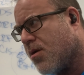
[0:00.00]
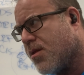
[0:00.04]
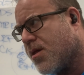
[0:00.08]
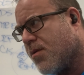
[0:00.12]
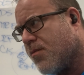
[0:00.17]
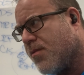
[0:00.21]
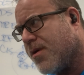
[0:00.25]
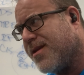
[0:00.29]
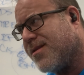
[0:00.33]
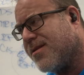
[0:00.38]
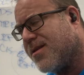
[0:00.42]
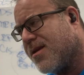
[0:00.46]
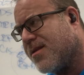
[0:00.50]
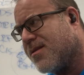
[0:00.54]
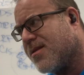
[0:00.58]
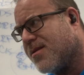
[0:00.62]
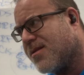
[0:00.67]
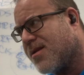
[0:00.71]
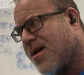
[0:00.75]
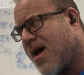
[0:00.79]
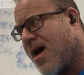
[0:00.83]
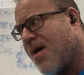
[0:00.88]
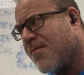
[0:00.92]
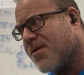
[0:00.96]
that we did the
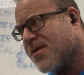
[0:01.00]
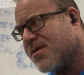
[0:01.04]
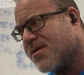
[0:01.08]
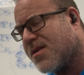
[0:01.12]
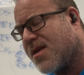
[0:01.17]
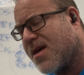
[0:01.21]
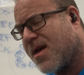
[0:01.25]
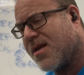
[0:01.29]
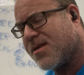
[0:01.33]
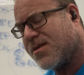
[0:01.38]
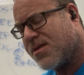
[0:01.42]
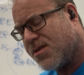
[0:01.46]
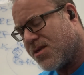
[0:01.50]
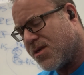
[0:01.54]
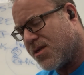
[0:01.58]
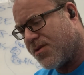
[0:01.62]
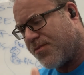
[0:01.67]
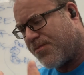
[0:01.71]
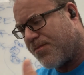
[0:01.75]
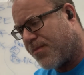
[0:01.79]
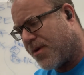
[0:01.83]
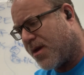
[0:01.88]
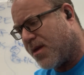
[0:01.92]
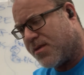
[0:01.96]
Thomas test
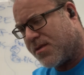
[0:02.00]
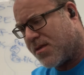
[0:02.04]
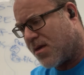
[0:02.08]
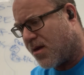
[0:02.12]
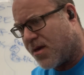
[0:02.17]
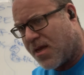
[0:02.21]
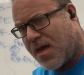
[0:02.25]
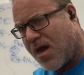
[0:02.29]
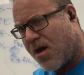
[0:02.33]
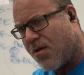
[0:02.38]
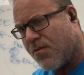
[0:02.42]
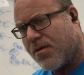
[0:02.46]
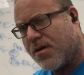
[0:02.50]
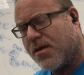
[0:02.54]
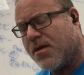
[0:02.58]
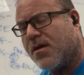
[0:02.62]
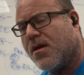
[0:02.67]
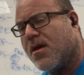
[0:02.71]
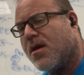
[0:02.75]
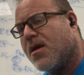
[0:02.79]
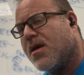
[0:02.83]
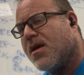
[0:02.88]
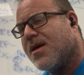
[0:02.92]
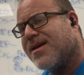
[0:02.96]
just based on how we
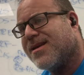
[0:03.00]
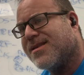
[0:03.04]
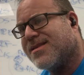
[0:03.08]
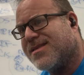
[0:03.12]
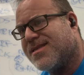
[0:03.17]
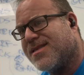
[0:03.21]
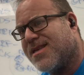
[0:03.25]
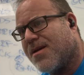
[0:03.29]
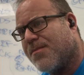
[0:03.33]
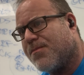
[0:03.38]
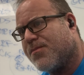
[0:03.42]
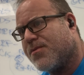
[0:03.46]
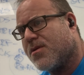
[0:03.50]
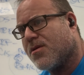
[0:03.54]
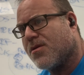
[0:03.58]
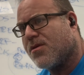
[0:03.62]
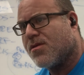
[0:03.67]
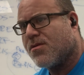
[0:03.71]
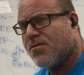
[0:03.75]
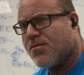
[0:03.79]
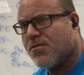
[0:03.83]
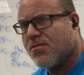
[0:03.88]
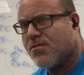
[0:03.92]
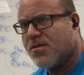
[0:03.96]
zipped
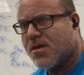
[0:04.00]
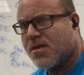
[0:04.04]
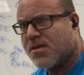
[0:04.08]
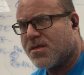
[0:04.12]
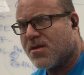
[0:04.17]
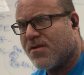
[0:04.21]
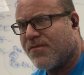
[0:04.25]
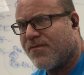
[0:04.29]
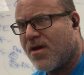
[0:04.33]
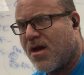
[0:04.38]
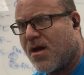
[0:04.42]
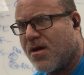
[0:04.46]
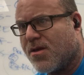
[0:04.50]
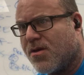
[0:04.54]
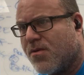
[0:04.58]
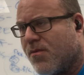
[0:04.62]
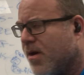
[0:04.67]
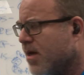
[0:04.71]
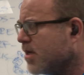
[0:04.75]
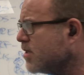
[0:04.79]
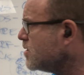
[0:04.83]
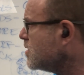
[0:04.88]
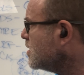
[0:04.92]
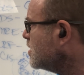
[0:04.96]
through this
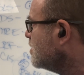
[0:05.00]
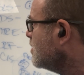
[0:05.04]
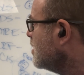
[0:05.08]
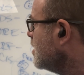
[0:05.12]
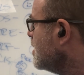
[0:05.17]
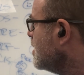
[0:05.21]
evaluation.